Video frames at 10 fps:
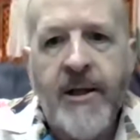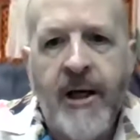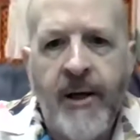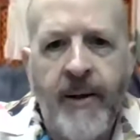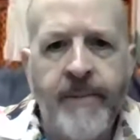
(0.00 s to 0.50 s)

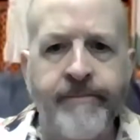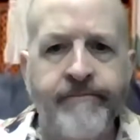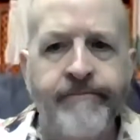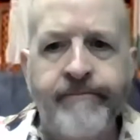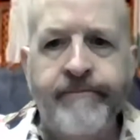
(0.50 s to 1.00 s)
Um,
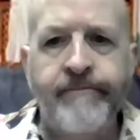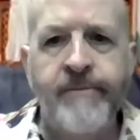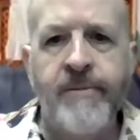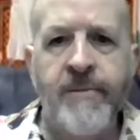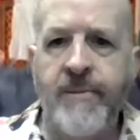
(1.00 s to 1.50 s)

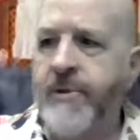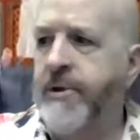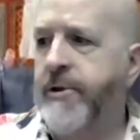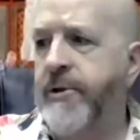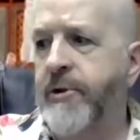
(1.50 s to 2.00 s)

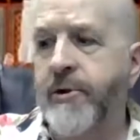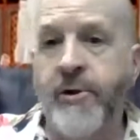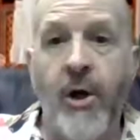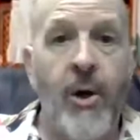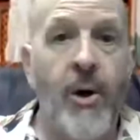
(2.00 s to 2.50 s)

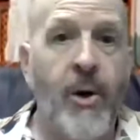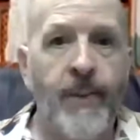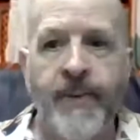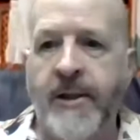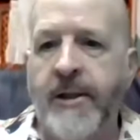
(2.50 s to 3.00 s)

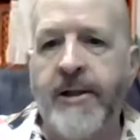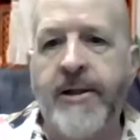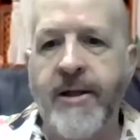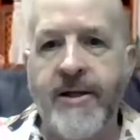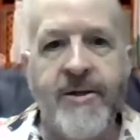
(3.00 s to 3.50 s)
so
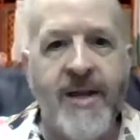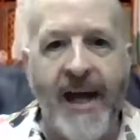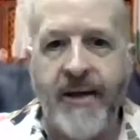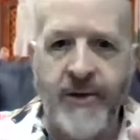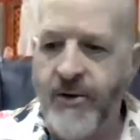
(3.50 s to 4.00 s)
there's
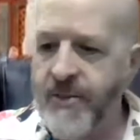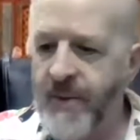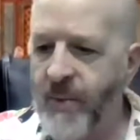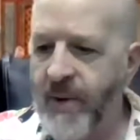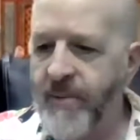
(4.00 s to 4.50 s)
that. Excuse
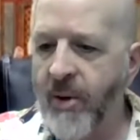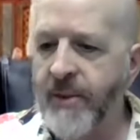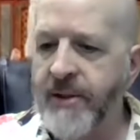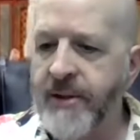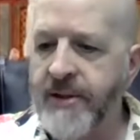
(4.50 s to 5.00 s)
me one
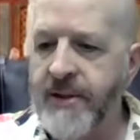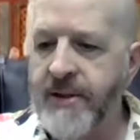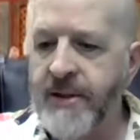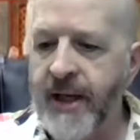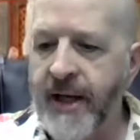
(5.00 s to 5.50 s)
moment. This
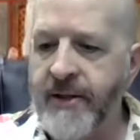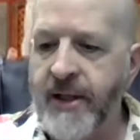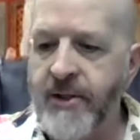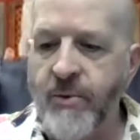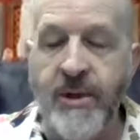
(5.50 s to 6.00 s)
is a text
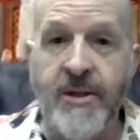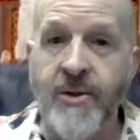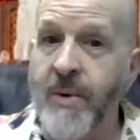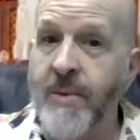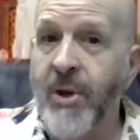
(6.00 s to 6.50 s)
I do need
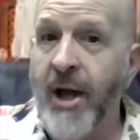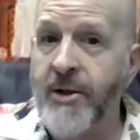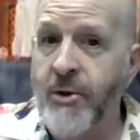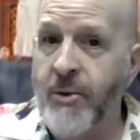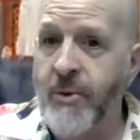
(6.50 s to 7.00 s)
to
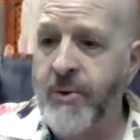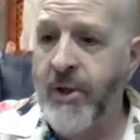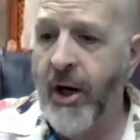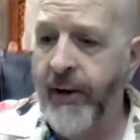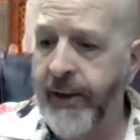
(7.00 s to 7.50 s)
reply to.
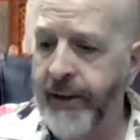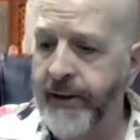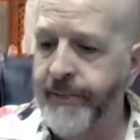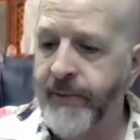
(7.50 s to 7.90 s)
Sorry.